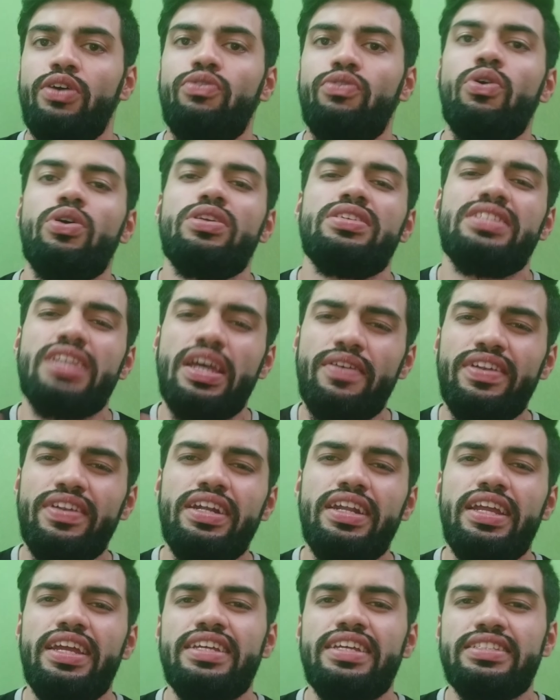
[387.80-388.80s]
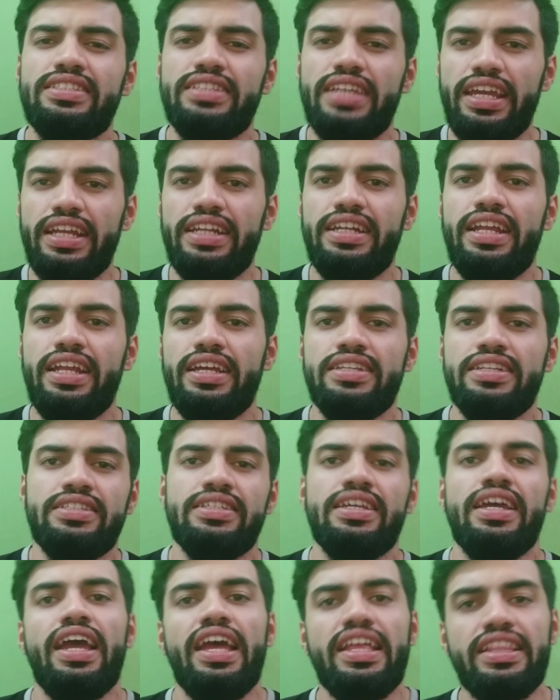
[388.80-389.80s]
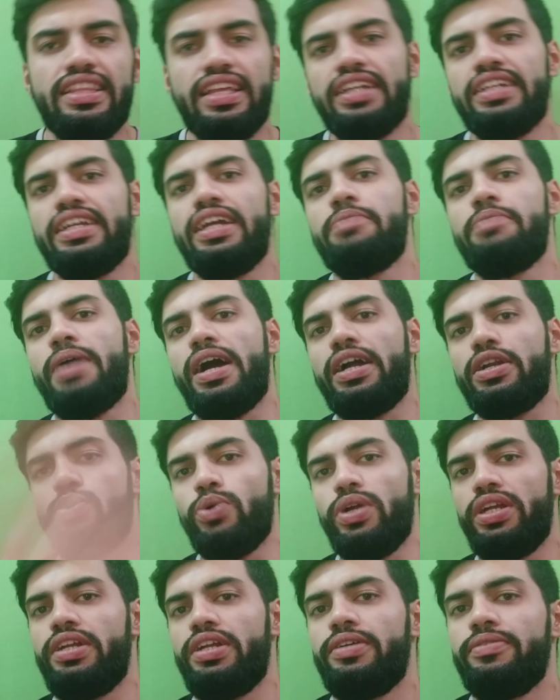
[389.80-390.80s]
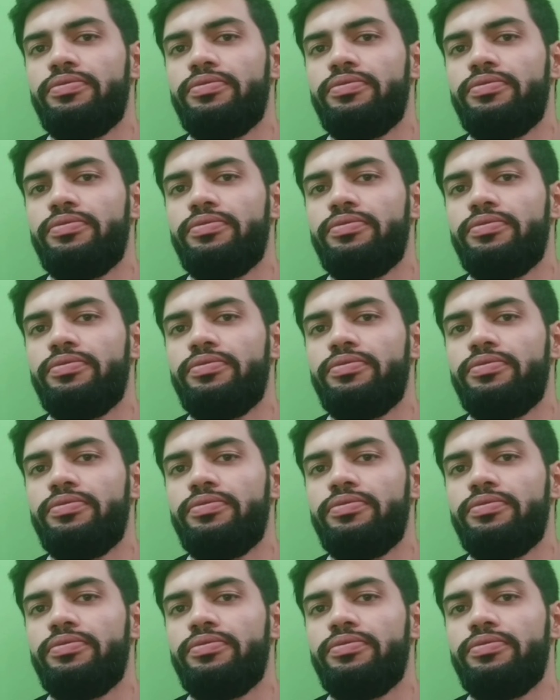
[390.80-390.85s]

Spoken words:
for 7 days, 8 days, and then get back to it.